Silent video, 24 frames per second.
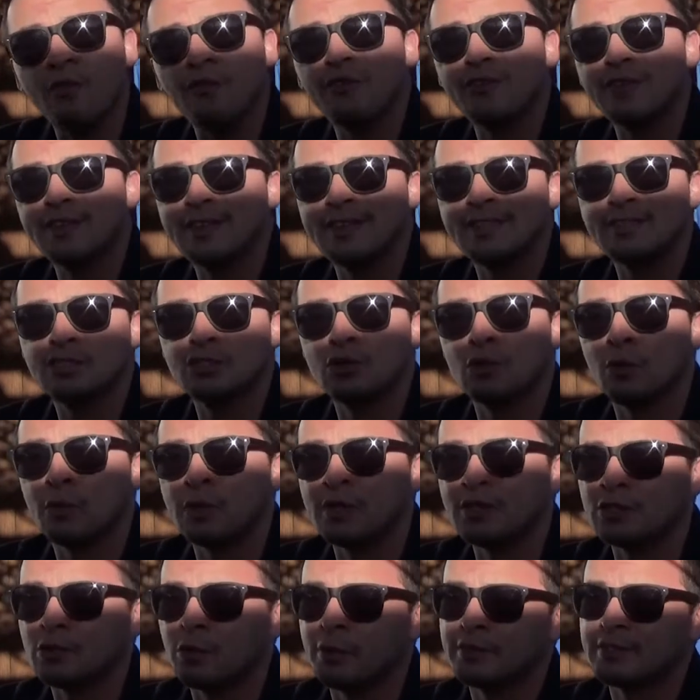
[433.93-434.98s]
for additional
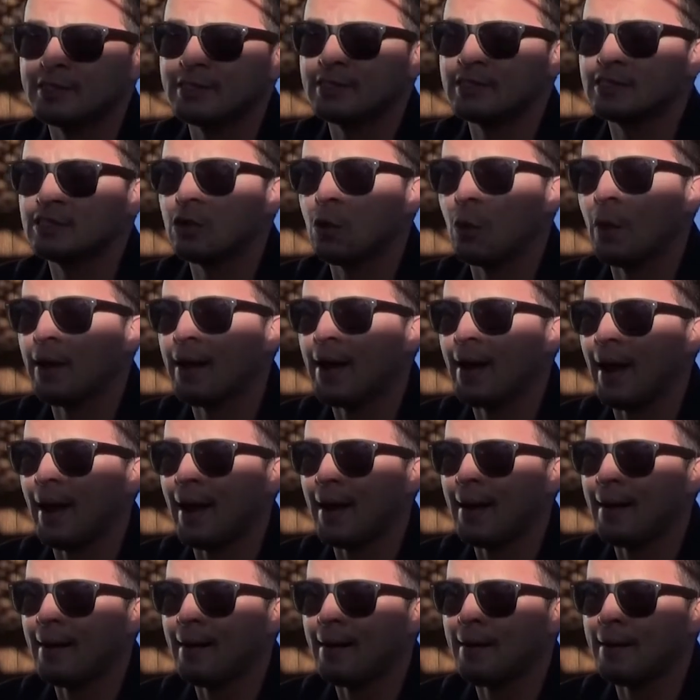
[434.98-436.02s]
resources. The way
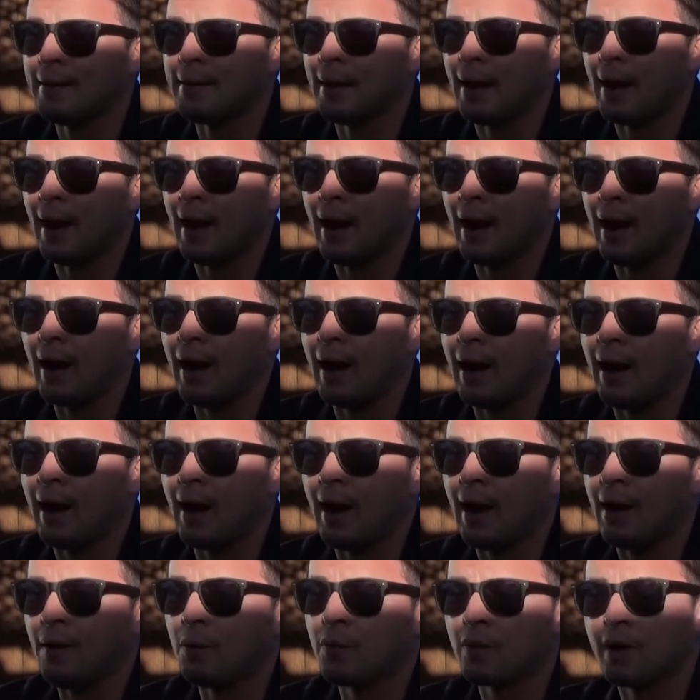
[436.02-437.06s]
I
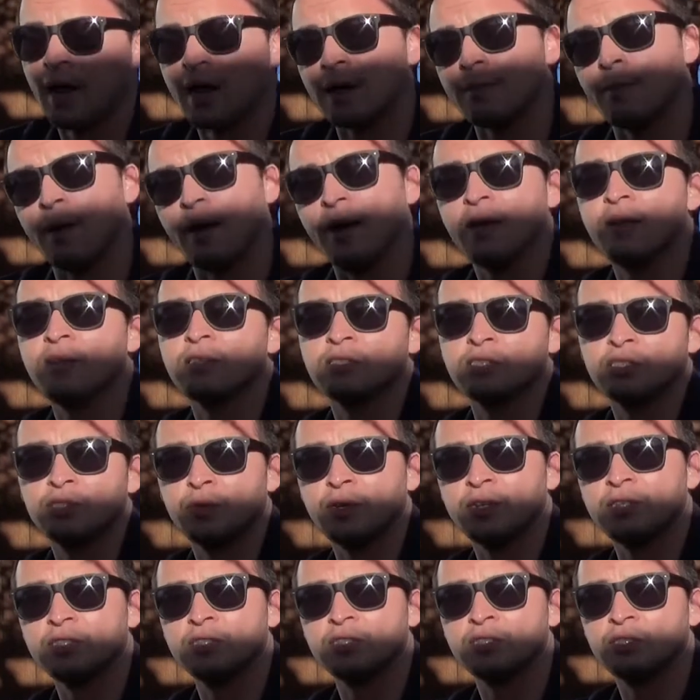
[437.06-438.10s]
would like my
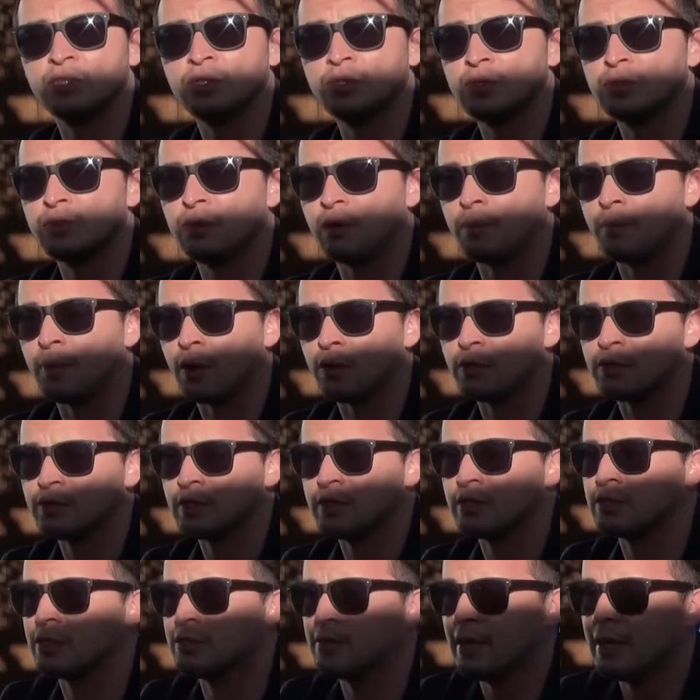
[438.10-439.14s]
students to approach
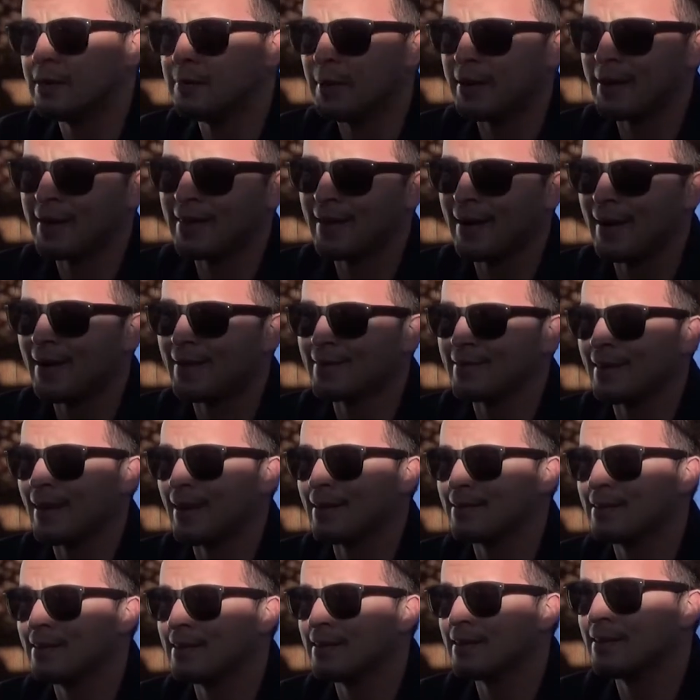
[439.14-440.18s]
this, or anybody that I
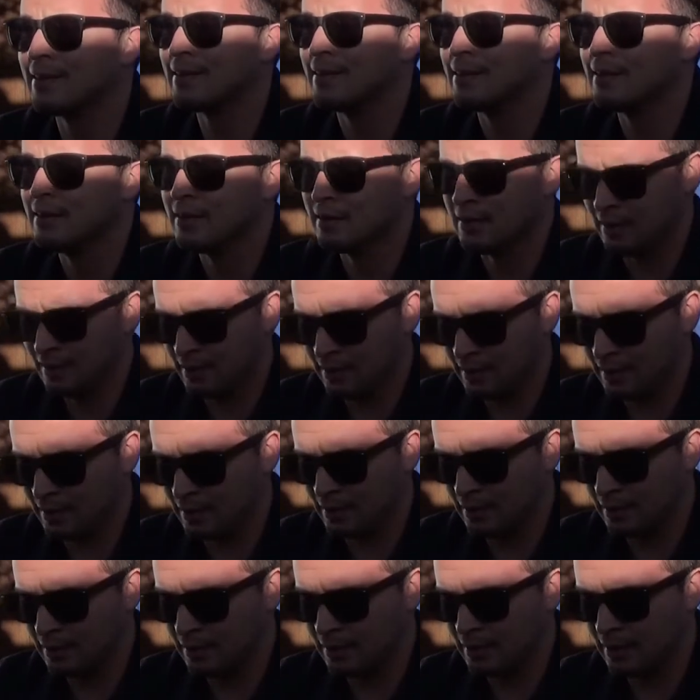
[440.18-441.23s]
think
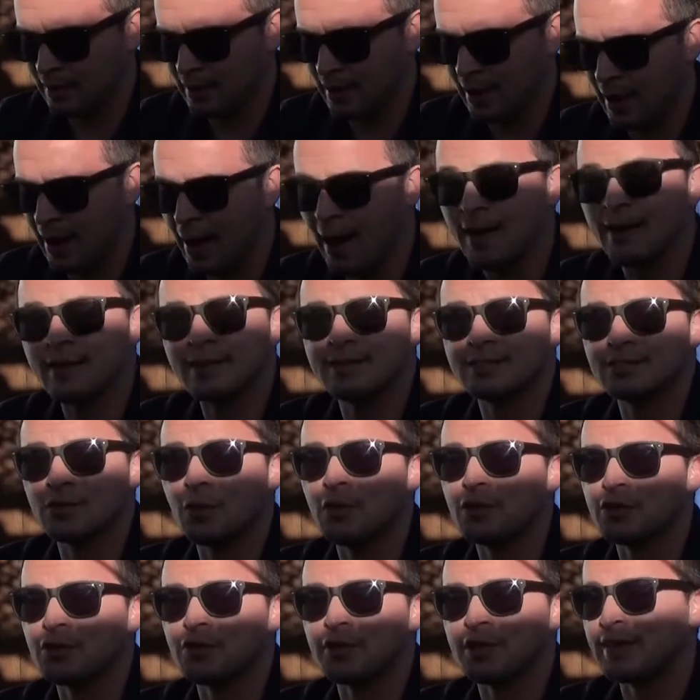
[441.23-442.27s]
is
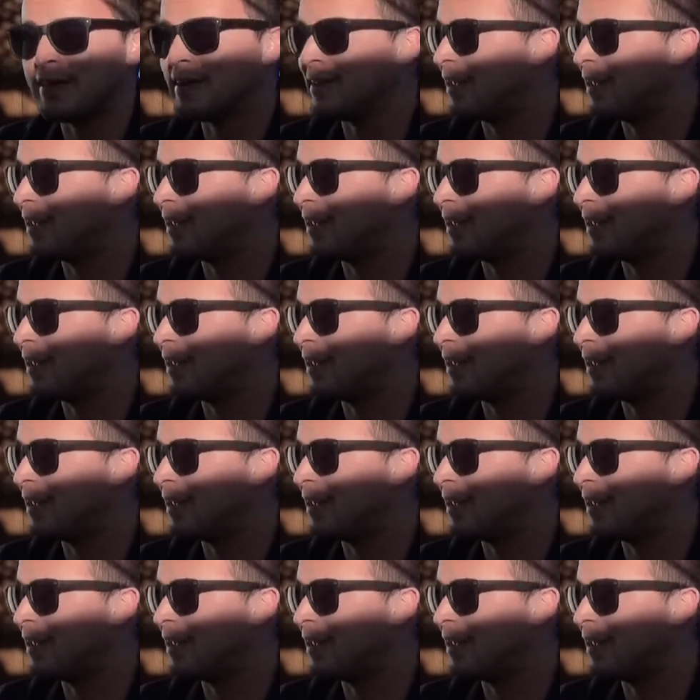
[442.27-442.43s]
going through the